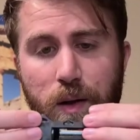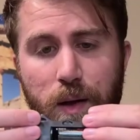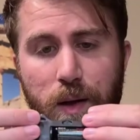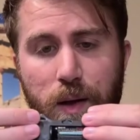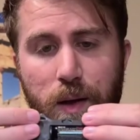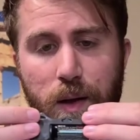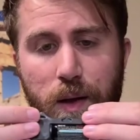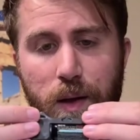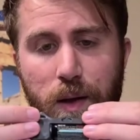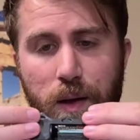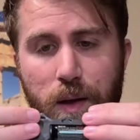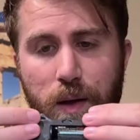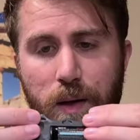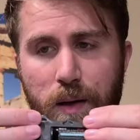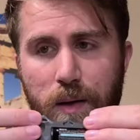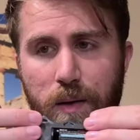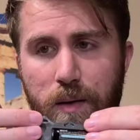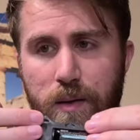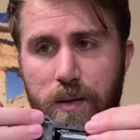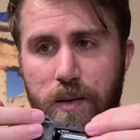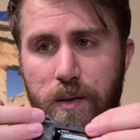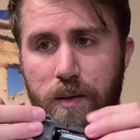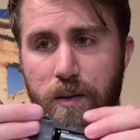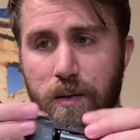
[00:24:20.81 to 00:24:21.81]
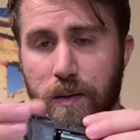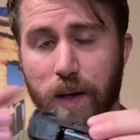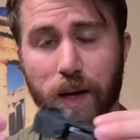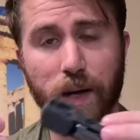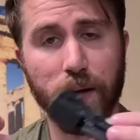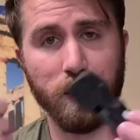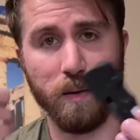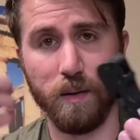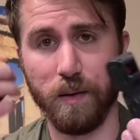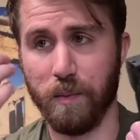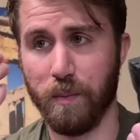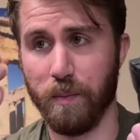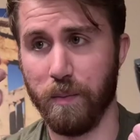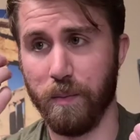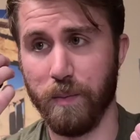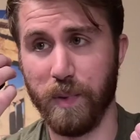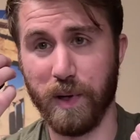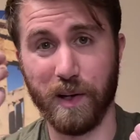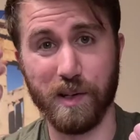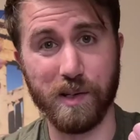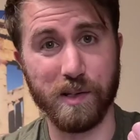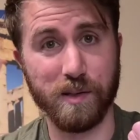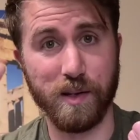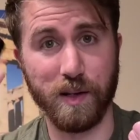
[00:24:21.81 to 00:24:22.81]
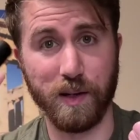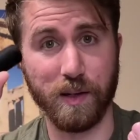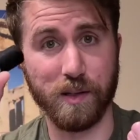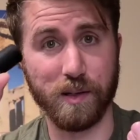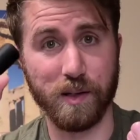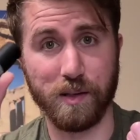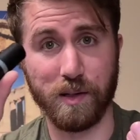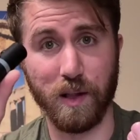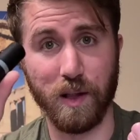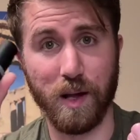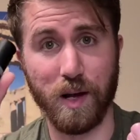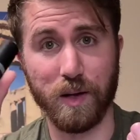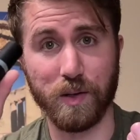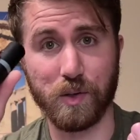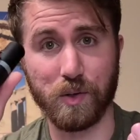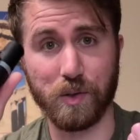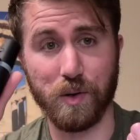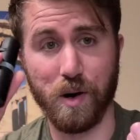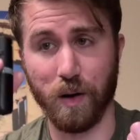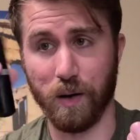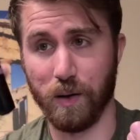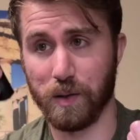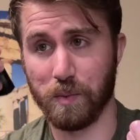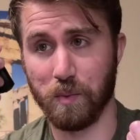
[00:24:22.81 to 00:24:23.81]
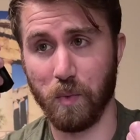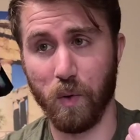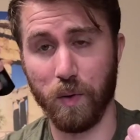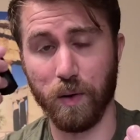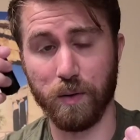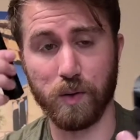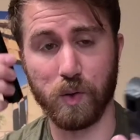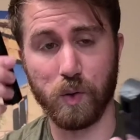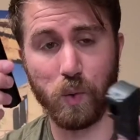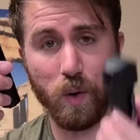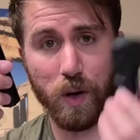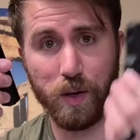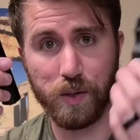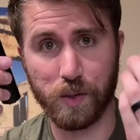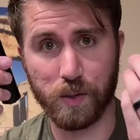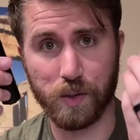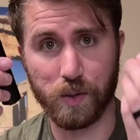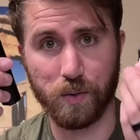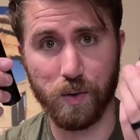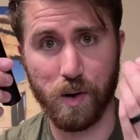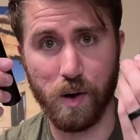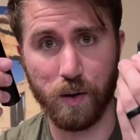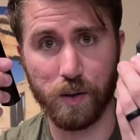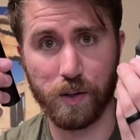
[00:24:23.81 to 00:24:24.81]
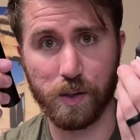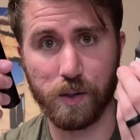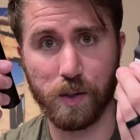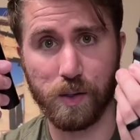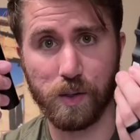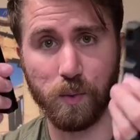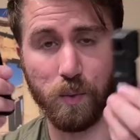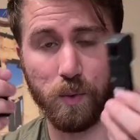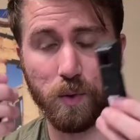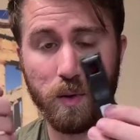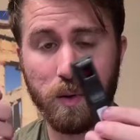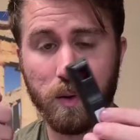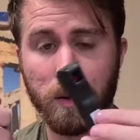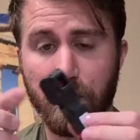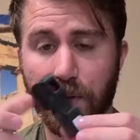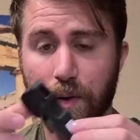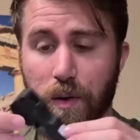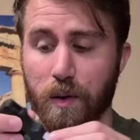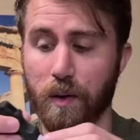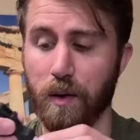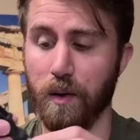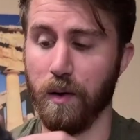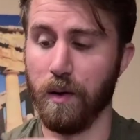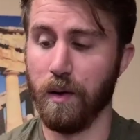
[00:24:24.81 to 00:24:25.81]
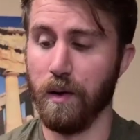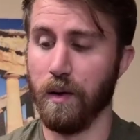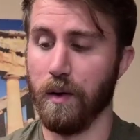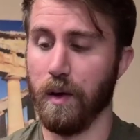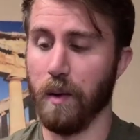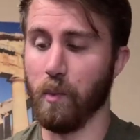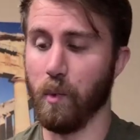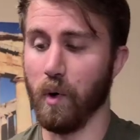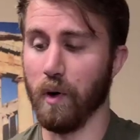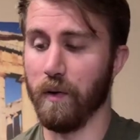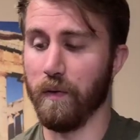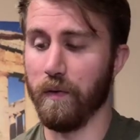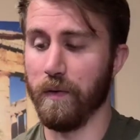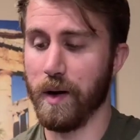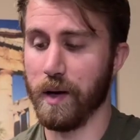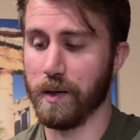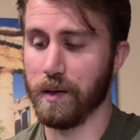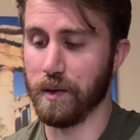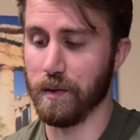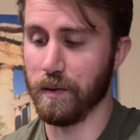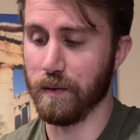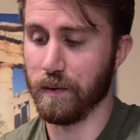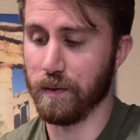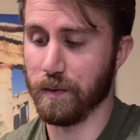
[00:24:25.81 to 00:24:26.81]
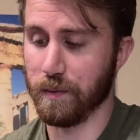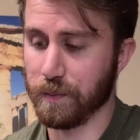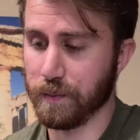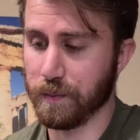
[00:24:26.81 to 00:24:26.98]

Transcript: And yeah, biggest thing is it's a lot stronger. It's more than twice as strong as this one more effective.